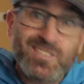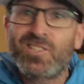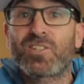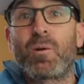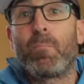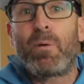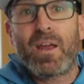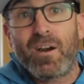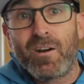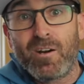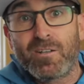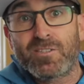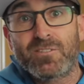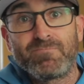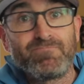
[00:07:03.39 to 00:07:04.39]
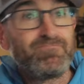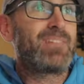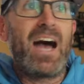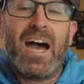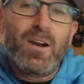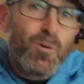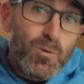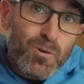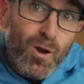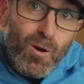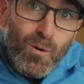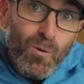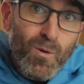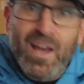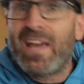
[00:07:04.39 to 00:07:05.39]
as the competitors? I don't
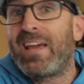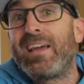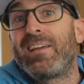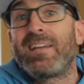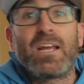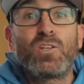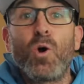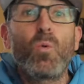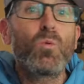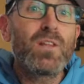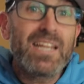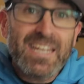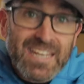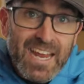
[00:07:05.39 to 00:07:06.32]
know, and I don't really